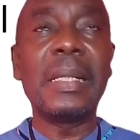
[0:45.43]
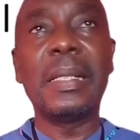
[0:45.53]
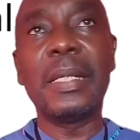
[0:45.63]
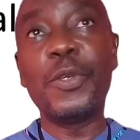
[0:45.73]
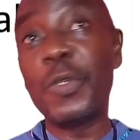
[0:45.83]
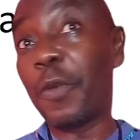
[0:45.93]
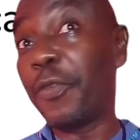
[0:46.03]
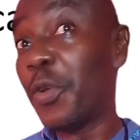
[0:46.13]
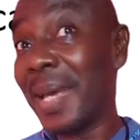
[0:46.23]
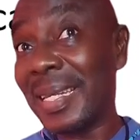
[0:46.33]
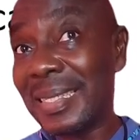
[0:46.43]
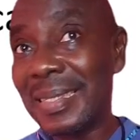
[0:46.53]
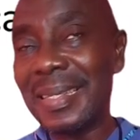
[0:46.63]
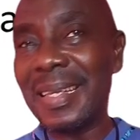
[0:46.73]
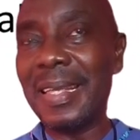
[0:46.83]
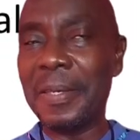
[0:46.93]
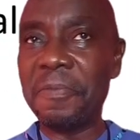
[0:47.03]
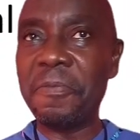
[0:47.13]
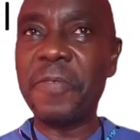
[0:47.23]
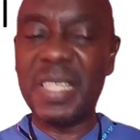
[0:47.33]
the use of humans
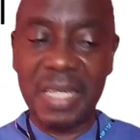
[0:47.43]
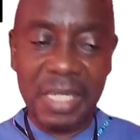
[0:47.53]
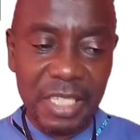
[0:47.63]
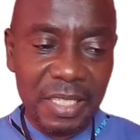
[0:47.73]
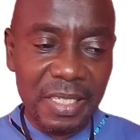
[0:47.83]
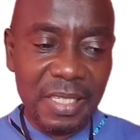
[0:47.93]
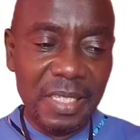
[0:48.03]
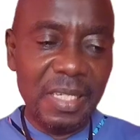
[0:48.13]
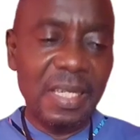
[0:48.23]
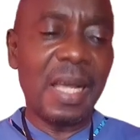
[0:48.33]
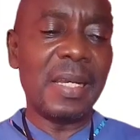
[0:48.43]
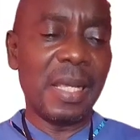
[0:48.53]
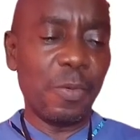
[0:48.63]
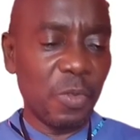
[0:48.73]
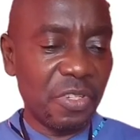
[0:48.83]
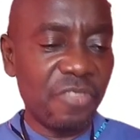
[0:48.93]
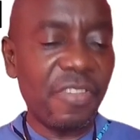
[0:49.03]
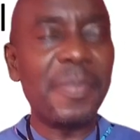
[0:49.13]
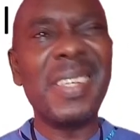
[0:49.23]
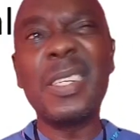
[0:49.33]
in research. And we want to
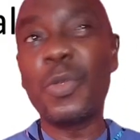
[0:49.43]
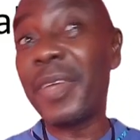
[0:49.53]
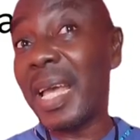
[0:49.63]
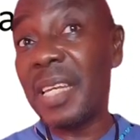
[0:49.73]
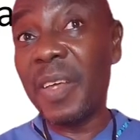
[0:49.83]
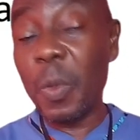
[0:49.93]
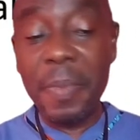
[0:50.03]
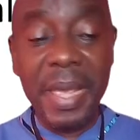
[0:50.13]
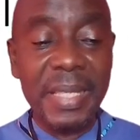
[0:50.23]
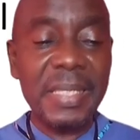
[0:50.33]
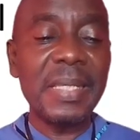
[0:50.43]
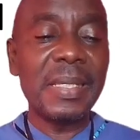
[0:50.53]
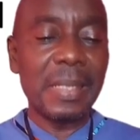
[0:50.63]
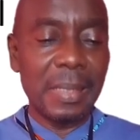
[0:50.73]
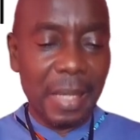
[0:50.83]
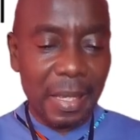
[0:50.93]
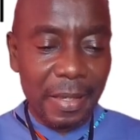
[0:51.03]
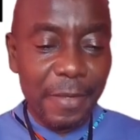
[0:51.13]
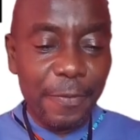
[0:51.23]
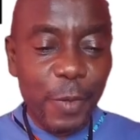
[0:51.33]
describe the historical development
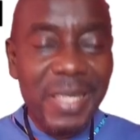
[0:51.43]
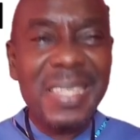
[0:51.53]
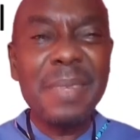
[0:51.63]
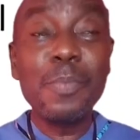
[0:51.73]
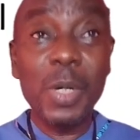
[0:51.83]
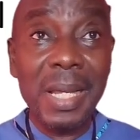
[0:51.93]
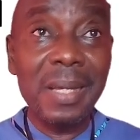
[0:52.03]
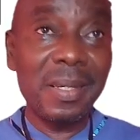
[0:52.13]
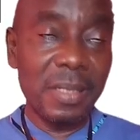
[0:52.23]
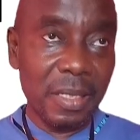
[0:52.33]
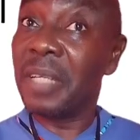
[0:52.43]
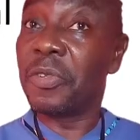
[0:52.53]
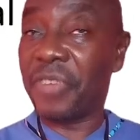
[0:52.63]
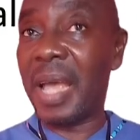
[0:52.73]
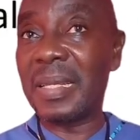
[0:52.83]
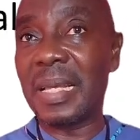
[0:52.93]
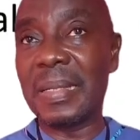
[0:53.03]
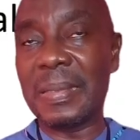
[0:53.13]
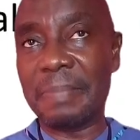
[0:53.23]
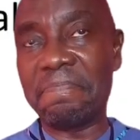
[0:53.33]
influencing modern clinical trials
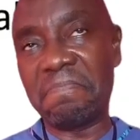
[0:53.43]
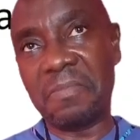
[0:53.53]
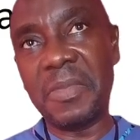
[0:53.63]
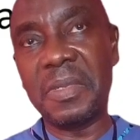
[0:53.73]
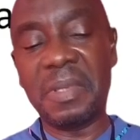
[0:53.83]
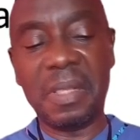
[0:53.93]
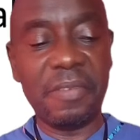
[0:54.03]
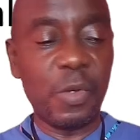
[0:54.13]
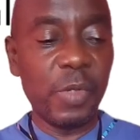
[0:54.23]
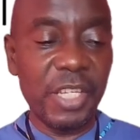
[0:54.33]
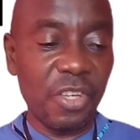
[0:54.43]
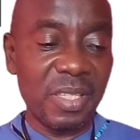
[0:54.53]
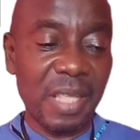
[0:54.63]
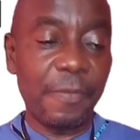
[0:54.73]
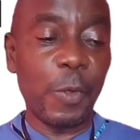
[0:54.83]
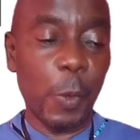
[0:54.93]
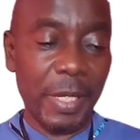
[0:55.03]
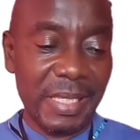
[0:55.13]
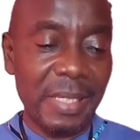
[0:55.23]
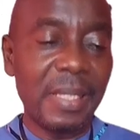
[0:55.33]
and the regulations that follow
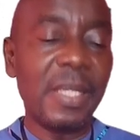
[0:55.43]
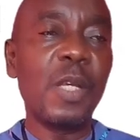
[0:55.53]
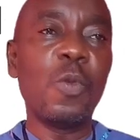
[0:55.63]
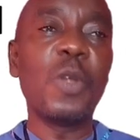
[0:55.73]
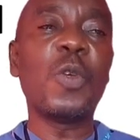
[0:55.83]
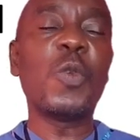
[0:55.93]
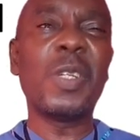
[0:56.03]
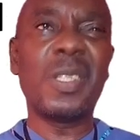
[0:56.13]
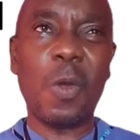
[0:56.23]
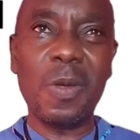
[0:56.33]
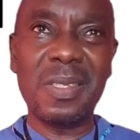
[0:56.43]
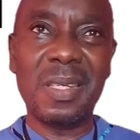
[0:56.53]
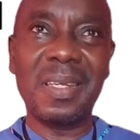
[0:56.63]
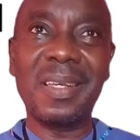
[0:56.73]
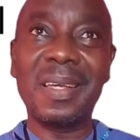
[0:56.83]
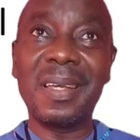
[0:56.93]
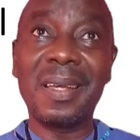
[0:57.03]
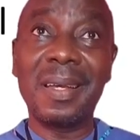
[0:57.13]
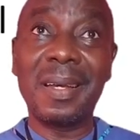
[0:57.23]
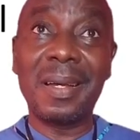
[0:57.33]
it. We want to also discuss the
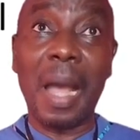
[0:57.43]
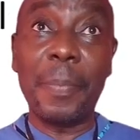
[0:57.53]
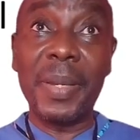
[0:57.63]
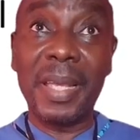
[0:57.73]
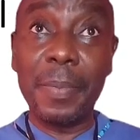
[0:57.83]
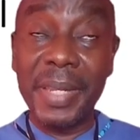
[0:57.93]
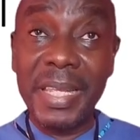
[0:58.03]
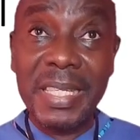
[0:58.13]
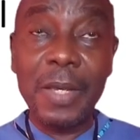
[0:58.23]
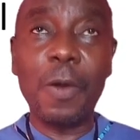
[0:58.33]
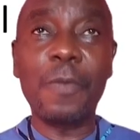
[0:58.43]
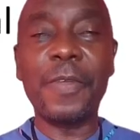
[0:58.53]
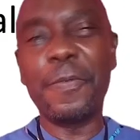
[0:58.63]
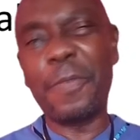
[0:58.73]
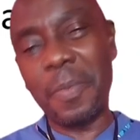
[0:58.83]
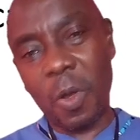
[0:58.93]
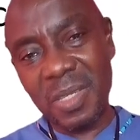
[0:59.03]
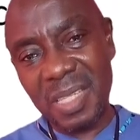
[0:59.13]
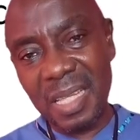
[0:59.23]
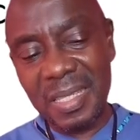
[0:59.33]
applicability of informed
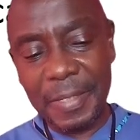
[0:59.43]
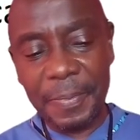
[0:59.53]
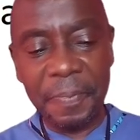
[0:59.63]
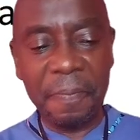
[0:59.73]
consent